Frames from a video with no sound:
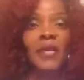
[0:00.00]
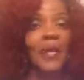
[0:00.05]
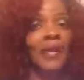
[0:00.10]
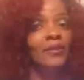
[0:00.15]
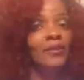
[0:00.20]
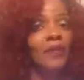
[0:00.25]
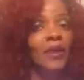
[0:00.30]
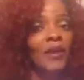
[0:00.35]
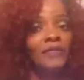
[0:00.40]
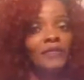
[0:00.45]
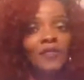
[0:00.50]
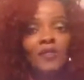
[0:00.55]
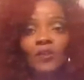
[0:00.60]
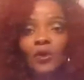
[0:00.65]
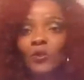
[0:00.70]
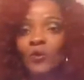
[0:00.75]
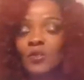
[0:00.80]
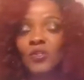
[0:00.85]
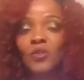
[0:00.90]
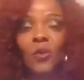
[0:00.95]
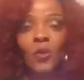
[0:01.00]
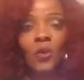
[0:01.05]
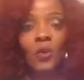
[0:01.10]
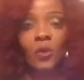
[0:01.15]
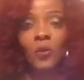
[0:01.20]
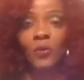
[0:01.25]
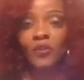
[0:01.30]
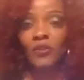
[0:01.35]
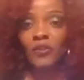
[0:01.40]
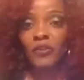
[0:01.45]
and you have to know what's going
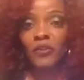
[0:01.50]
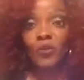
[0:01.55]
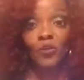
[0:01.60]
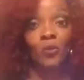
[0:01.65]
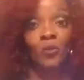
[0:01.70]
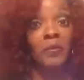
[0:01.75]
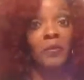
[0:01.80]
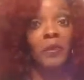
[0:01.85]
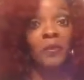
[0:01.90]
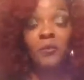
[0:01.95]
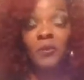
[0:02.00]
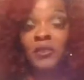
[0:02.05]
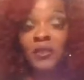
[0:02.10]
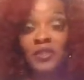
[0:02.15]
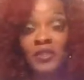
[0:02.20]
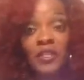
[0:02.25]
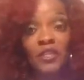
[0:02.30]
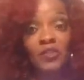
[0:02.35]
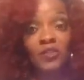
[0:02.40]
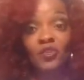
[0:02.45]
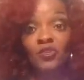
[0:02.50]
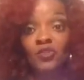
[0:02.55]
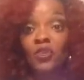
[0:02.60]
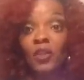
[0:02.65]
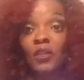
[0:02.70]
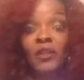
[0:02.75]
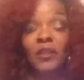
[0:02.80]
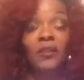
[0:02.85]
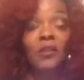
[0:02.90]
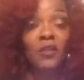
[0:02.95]
on with the school. Meet with the teachers,
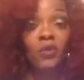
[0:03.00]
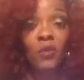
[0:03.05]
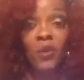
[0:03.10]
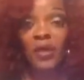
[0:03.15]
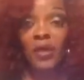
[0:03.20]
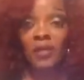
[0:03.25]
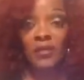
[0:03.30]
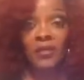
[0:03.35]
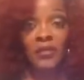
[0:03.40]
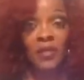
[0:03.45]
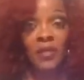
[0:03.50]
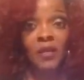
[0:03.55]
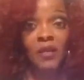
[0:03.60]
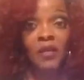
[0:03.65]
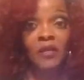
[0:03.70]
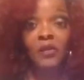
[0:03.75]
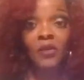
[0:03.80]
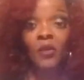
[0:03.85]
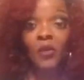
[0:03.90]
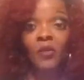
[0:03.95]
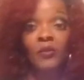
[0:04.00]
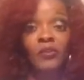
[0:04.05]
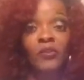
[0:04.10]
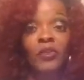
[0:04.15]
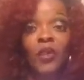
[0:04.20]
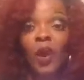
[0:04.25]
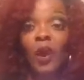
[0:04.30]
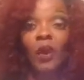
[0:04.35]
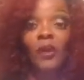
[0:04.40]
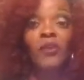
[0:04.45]
look at the grades.
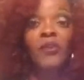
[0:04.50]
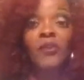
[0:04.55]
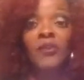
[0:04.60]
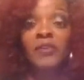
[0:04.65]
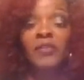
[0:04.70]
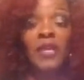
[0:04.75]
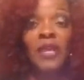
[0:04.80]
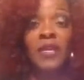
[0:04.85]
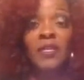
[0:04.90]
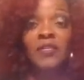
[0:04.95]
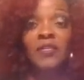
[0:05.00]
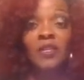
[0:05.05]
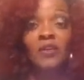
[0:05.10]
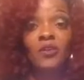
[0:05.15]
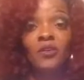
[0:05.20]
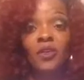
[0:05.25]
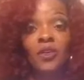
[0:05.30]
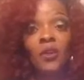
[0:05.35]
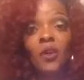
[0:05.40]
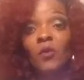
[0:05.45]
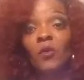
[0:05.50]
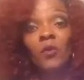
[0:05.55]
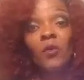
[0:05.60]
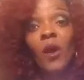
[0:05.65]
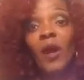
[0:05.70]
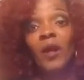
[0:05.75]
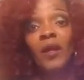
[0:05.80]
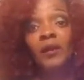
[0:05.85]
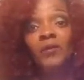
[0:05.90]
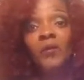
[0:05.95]
Gone are the days that you can,
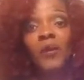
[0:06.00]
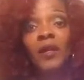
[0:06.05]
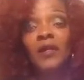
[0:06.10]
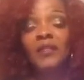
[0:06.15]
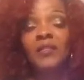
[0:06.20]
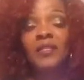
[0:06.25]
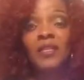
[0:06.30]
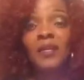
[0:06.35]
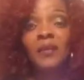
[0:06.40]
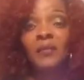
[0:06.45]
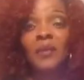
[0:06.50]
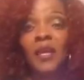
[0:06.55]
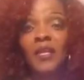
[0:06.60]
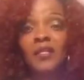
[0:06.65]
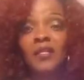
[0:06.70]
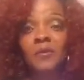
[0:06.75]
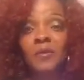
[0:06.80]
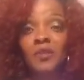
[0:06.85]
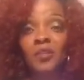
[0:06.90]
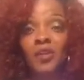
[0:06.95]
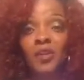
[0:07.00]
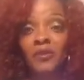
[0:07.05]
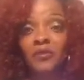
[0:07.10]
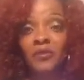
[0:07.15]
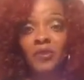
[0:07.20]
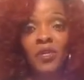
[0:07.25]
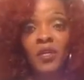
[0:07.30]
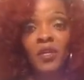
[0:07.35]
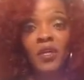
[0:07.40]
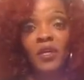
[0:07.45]
I can wait and see him, catch him at
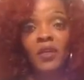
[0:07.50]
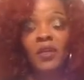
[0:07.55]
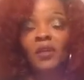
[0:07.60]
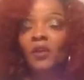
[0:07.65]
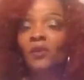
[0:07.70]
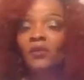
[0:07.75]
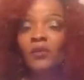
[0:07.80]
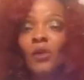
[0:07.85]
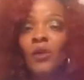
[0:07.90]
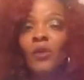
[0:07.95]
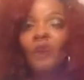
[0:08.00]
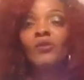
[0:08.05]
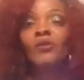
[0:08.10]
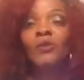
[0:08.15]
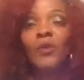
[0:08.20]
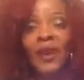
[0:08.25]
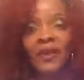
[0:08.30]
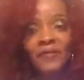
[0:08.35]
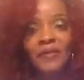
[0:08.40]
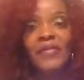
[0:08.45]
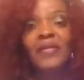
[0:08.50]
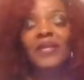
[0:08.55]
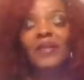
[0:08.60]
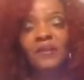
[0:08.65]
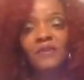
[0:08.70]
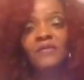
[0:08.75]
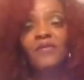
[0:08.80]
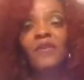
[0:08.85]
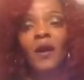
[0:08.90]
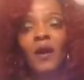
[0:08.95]
church. No, you have to get
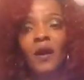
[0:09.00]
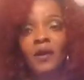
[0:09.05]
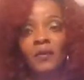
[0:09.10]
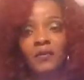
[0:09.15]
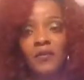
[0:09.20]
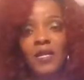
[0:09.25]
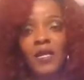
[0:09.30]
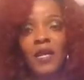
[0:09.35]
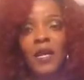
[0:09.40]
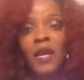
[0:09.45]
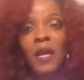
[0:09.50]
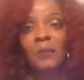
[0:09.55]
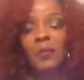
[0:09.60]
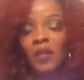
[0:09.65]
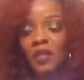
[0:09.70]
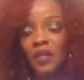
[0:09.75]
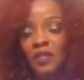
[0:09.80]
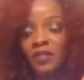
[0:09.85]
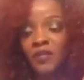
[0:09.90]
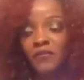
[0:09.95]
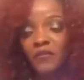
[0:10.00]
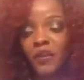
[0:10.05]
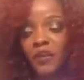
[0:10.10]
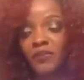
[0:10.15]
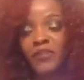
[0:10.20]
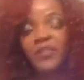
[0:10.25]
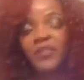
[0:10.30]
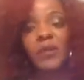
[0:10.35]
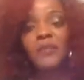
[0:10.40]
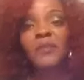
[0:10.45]
involved. Because if
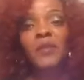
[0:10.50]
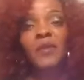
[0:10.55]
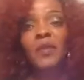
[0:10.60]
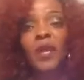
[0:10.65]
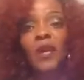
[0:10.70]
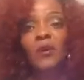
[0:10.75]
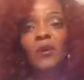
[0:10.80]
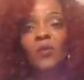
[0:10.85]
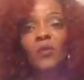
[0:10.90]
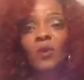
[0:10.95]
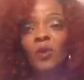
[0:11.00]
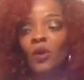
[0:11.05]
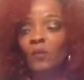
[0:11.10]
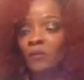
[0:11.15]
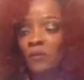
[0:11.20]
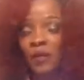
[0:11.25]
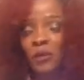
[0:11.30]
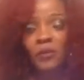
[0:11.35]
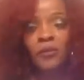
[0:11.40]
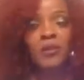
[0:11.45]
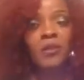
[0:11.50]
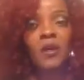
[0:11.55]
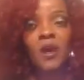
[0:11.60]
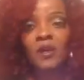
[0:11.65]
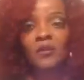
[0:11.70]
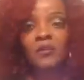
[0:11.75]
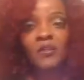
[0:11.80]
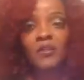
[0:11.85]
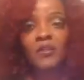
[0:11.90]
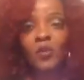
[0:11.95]
there's something not going on, meet with
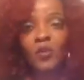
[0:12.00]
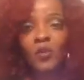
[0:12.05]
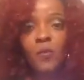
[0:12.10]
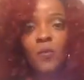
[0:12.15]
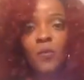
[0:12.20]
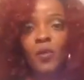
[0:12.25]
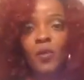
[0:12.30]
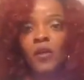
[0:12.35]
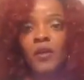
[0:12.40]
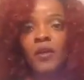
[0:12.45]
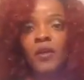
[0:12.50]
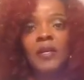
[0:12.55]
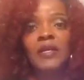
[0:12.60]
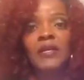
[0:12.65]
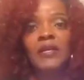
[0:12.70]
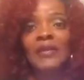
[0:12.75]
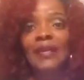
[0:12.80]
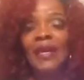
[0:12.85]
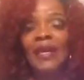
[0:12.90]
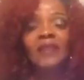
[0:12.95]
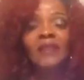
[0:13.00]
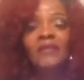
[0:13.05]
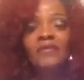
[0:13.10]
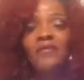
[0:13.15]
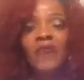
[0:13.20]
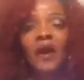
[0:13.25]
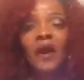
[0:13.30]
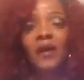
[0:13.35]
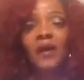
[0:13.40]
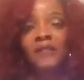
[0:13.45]
the school board. Get
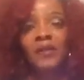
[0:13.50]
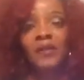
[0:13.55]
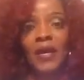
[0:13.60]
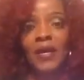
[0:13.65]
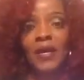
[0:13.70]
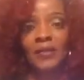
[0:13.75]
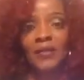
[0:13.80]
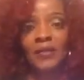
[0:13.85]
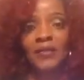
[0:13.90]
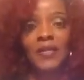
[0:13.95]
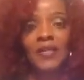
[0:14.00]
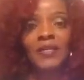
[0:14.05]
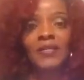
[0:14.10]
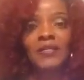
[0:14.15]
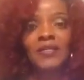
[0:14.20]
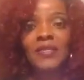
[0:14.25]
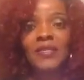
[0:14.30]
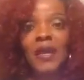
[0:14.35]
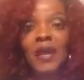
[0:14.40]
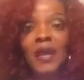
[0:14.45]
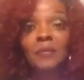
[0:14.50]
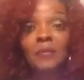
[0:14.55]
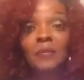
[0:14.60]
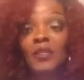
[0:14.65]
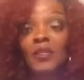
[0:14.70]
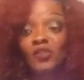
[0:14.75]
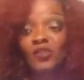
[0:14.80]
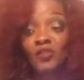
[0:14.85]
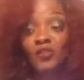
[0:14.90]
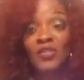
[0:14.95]
involved, guys. It is time,
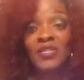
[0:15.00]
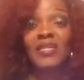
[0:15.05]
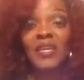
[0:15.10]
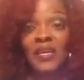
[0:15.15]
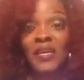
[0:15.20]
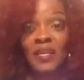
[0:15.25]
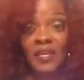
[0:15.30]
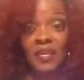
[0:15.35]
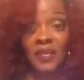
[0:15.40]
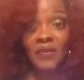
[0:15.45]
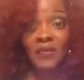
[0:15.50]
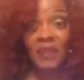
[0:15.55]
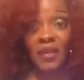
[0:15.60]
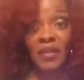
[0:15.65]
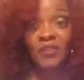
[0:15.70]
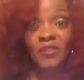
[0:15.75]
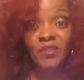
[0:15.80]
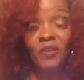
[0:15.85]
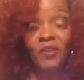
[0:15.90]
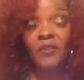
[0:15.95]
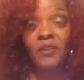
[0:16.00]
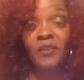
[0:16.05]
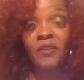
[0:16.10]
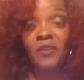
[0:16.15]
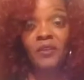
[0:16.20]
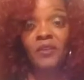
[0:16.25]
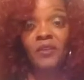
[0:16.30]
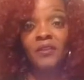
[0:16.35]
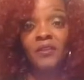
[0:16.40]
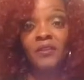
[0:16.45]
because you see, based on
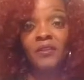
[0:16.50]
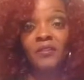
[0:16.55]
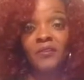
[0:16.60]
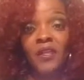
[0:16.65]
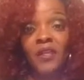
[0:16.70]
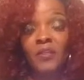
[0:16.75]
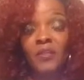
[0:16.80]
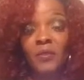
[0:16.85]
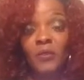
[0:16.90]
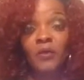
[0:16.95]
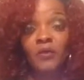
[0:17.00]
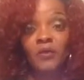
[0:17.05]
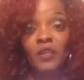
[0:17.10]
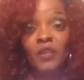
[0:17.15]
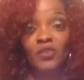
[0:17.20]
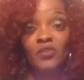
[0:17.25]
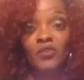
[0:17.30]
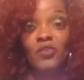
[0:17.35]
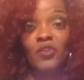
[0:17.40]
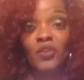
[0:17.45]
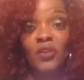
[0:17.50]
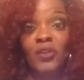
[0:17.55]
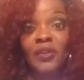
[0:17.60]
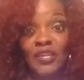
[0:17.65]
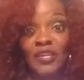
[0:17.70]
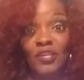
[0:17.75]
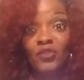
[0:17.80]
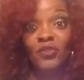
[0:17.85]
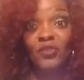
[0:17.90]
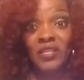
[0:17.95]
the Facebook that you saw today,
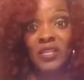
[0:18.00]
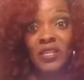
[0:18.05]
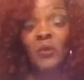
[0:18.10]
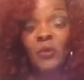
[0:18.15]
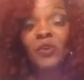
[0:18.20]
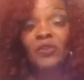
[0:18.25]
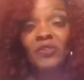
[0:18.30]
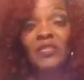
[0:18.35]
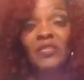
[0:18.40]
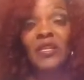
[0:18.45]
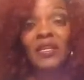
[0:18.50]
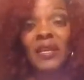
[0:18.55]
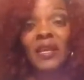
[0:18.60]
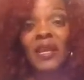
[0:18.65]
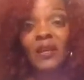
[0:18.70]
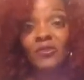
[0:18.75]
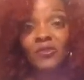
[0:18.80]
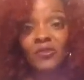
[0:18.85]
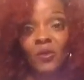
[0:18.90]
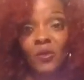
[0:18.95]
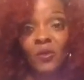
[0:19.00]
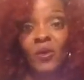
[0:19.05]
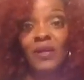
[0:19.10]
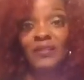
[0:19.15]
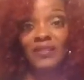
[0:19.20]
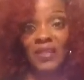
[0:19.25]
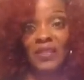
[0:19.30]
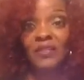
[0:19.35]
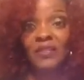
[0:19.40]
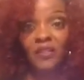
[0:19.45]
you see what your city council
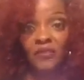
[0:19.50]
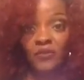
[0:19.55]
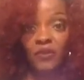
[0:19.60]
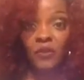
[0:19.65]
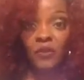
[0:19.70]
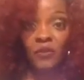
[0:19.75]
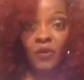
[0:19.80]
thinks of you,